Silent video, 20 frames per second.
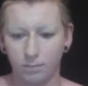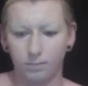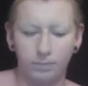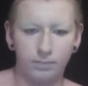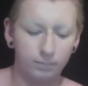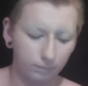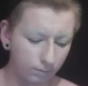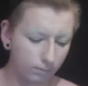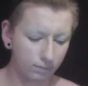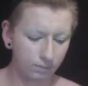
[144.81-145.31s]

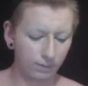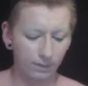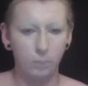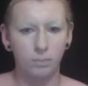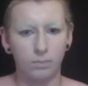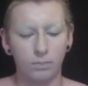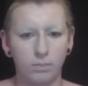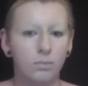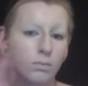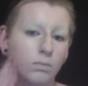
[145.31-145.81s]
skin
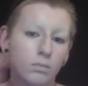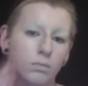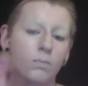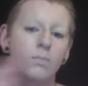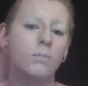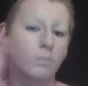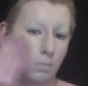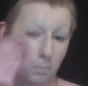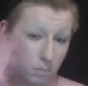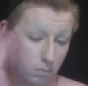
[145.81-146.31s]
tone, and
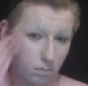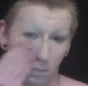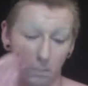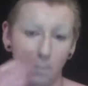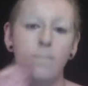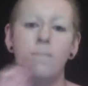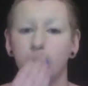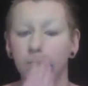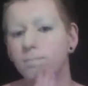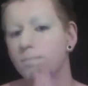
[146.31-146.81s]

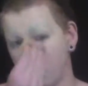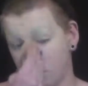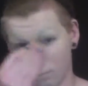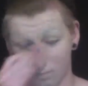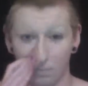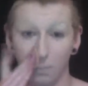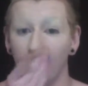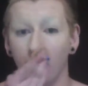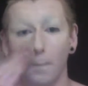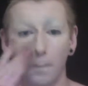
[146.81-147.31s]
just kind of
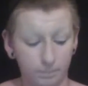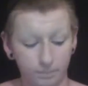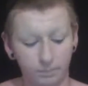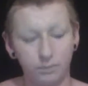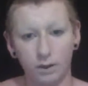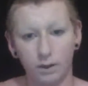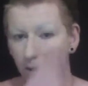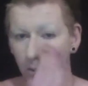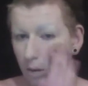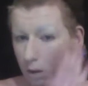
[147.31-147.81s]
have a
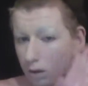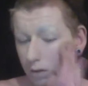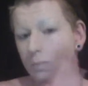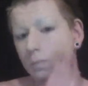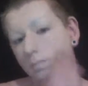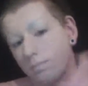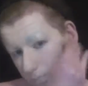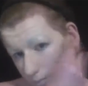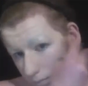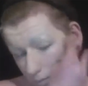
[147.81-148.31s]

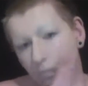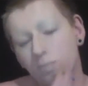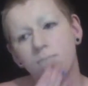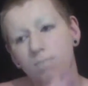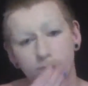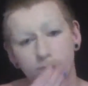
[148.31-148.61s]
whole day of